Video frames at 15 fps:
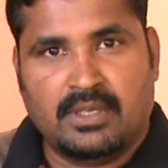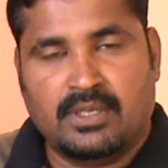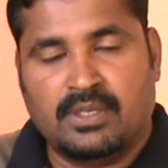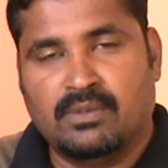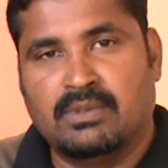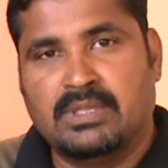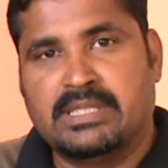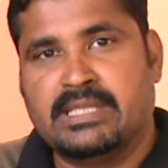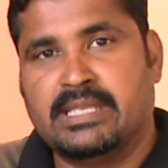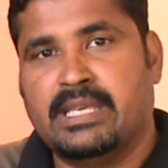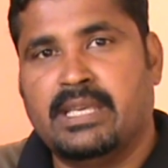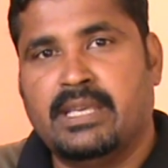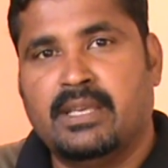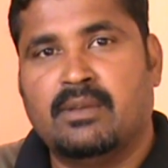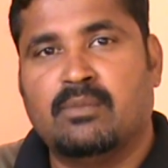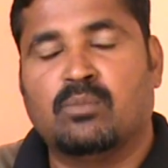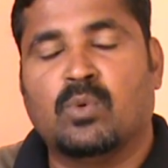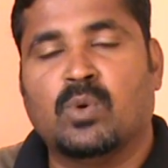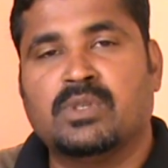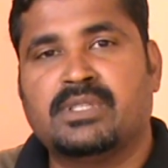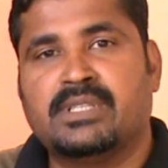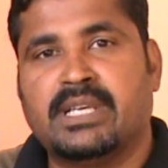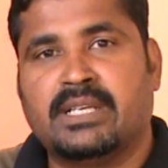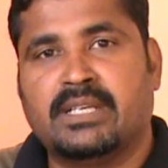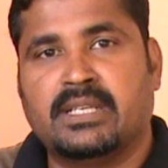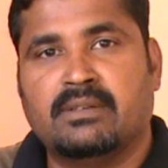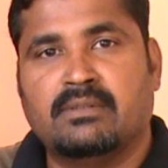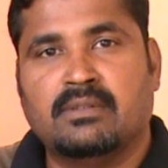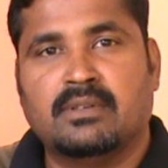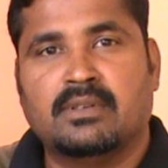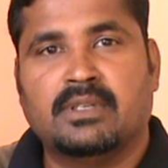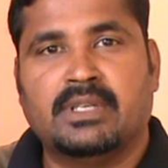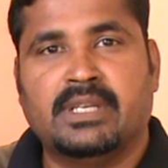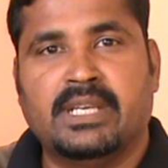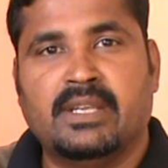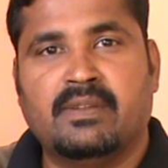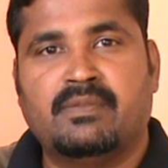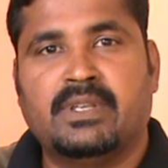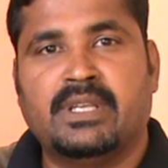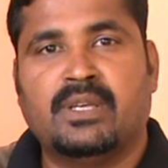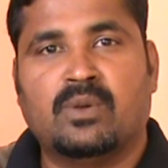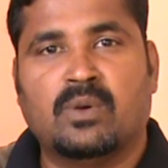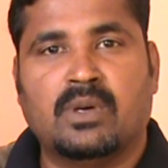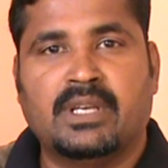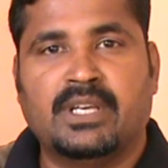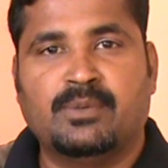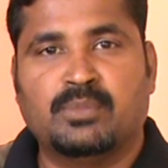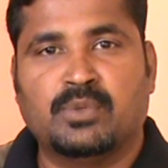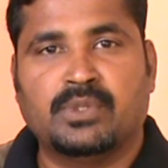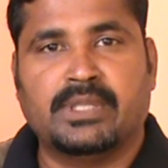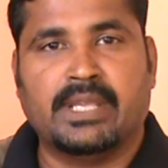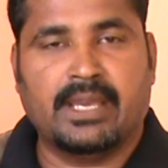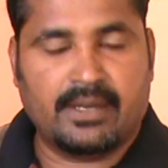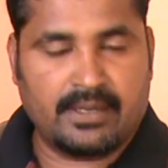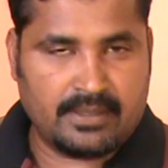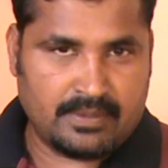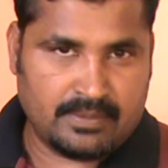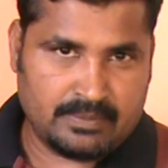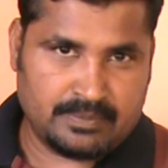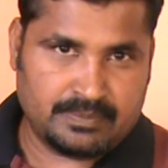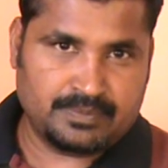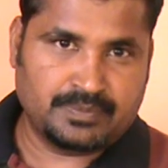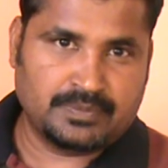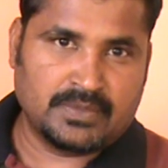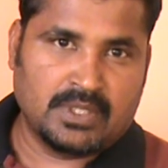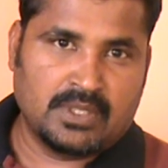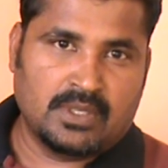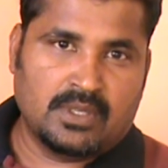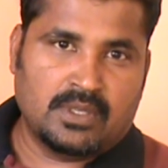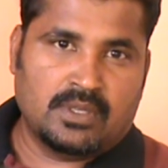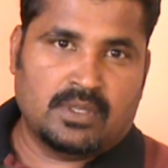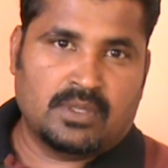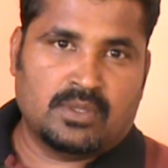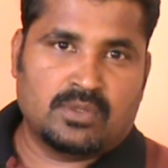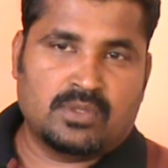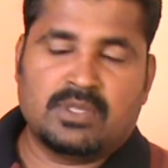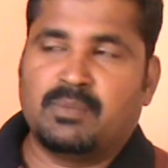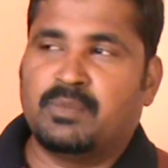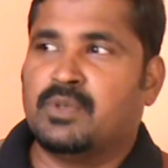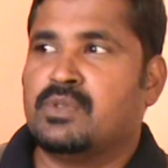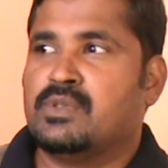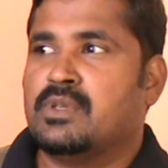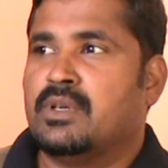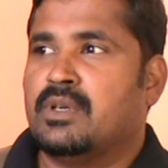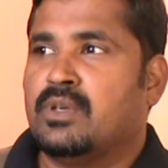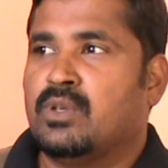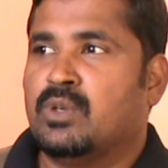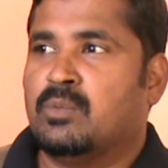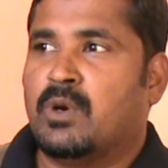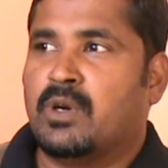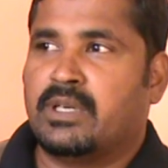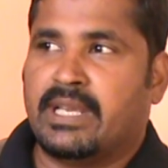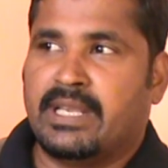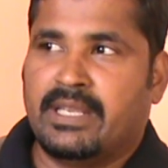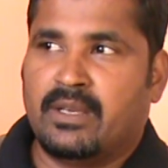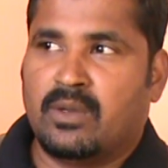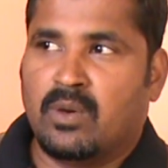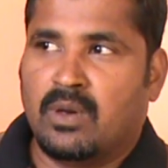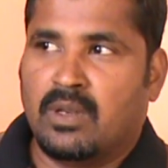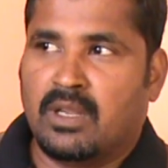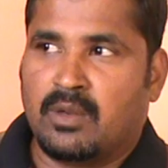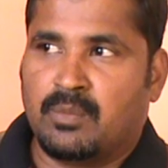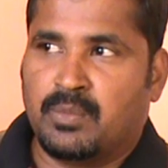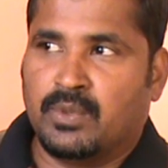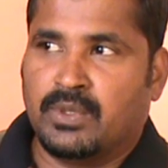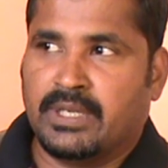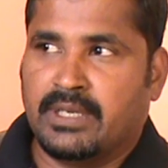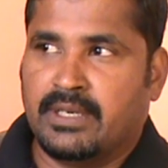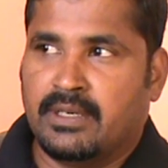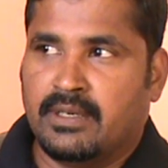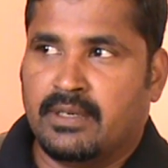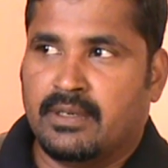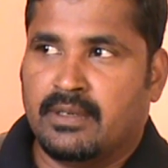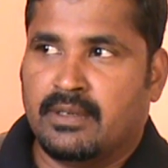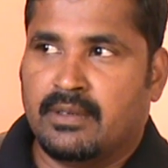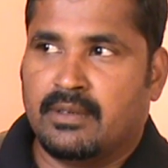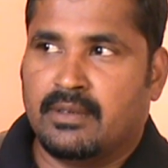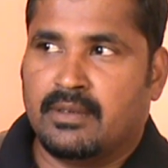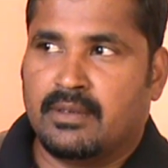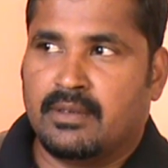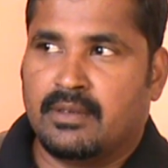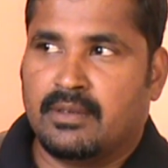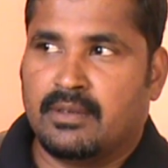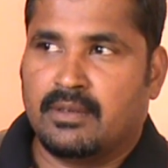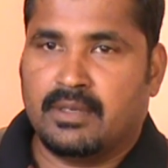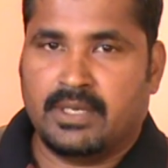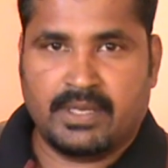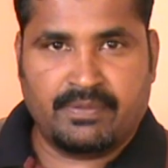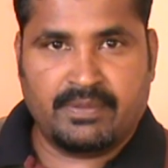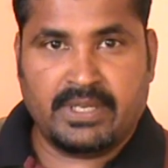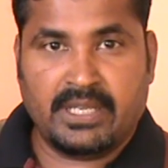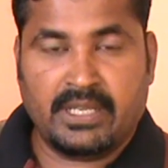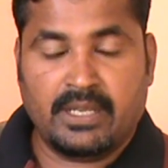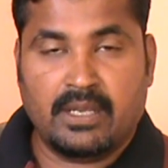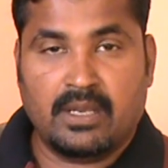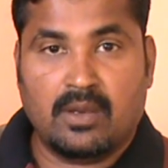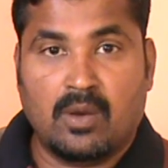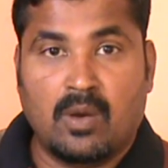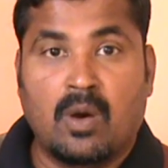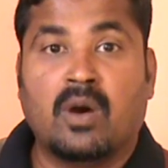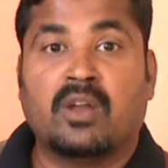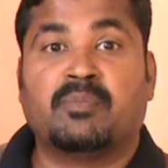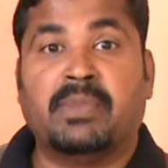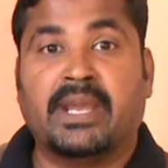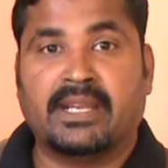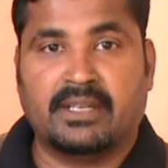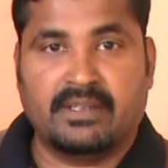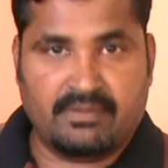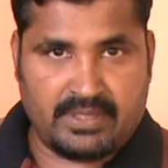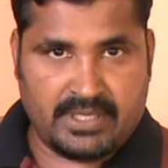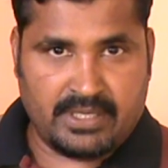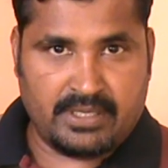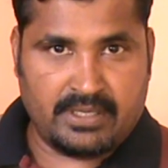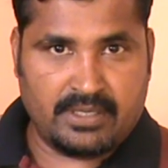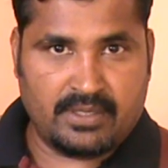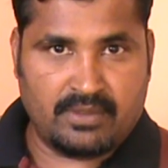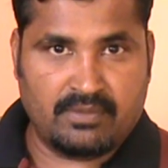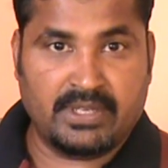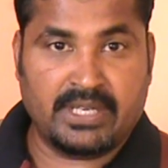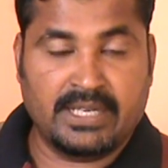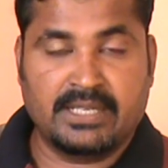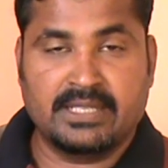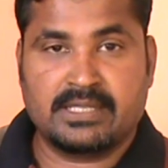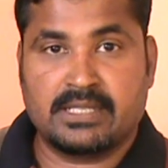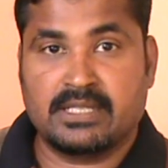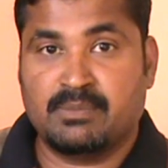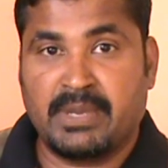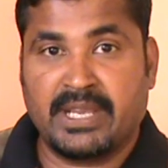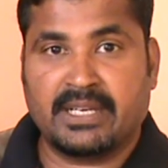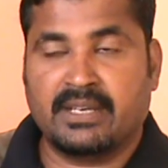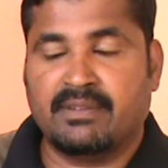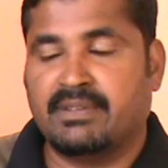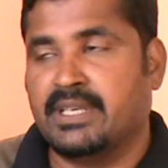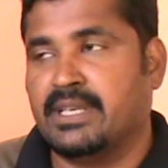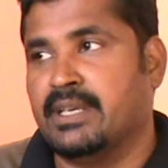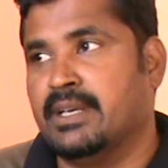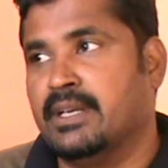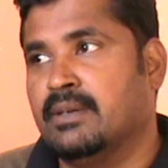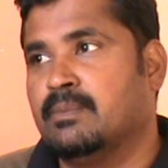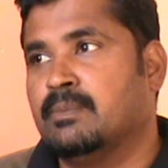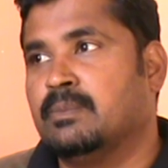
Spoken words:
You will see most active Nifty call and put there. So suppose you bought any call or put in Nifty or Bank Nifty. We can discuss Bank Nifty here.